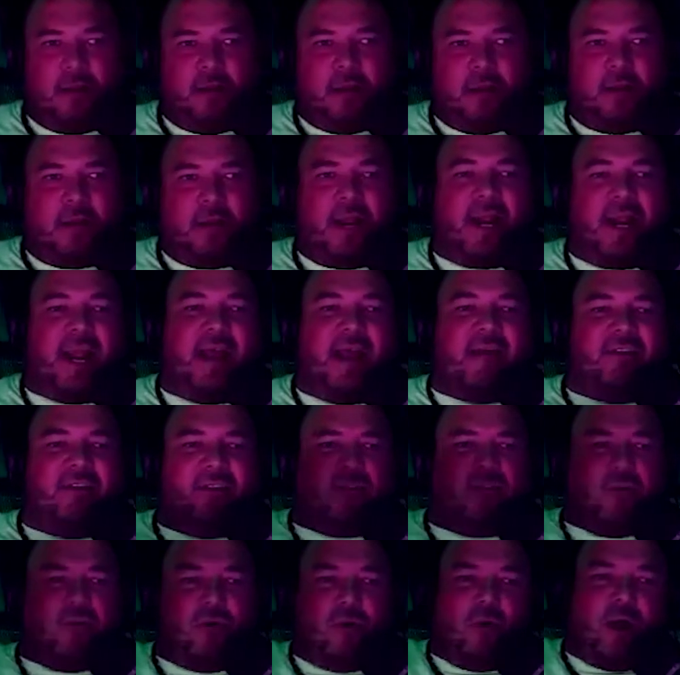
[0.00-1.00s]
not having
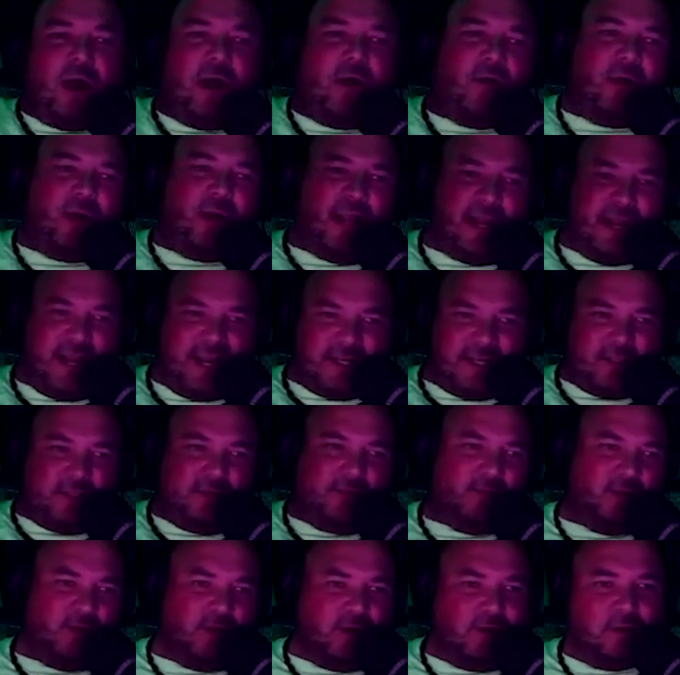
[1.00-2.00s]
to go out and get some
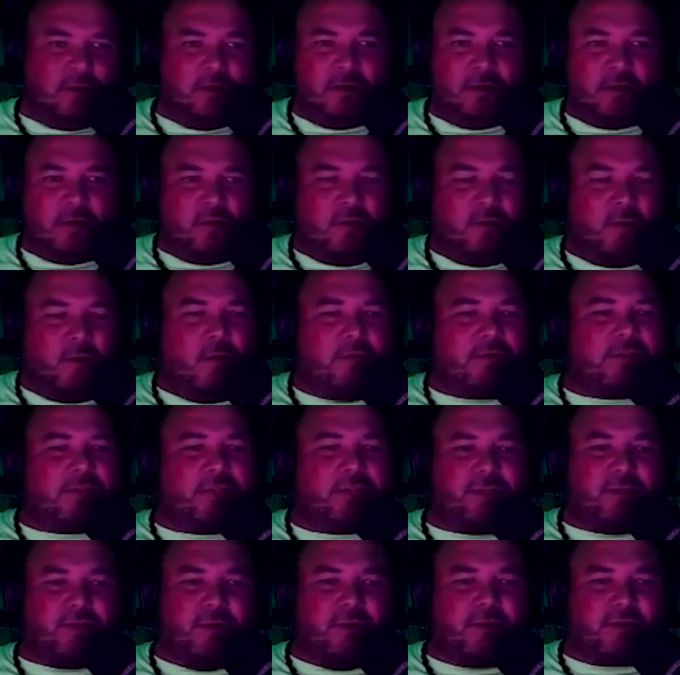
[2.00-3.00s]
more. What was
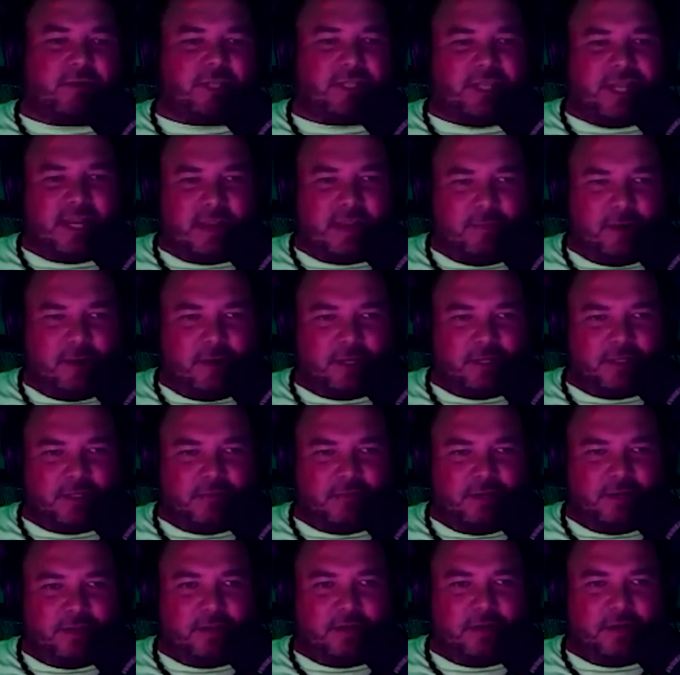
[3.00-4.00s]
the second part that you
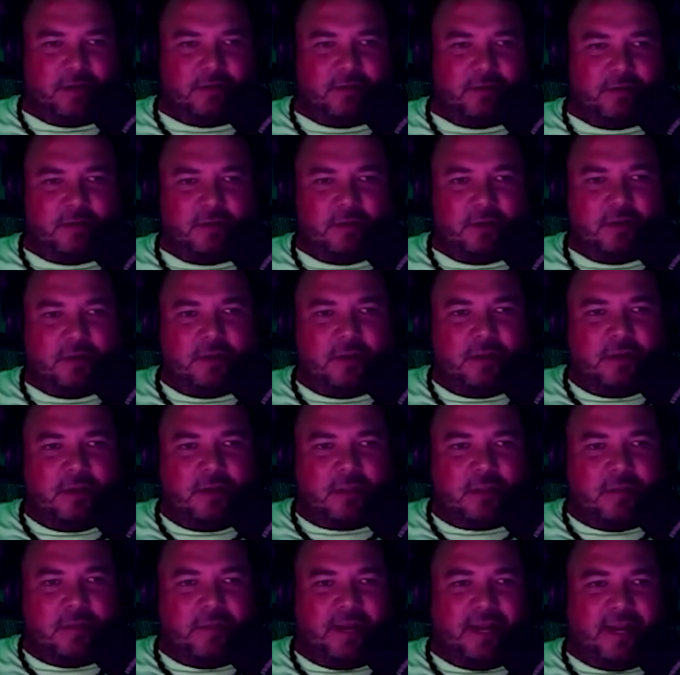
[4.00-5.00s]
wanted to know?
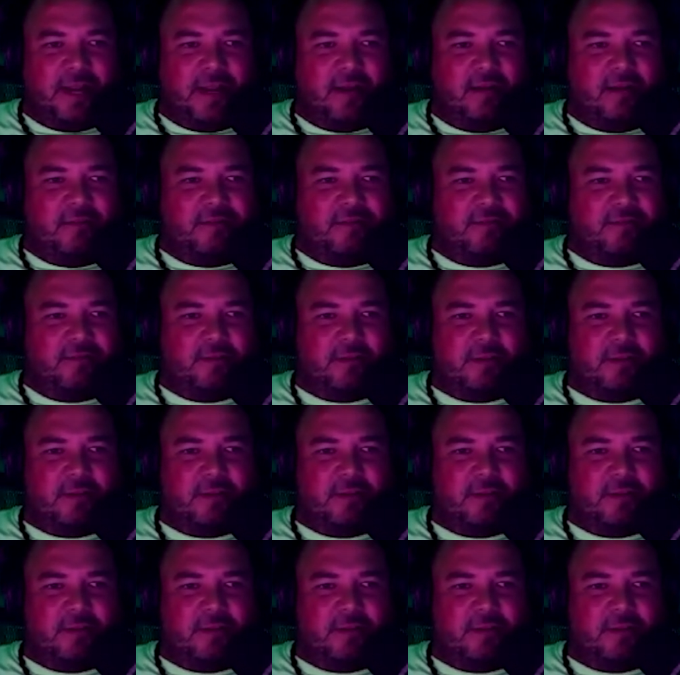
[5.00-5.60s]
The meaning of?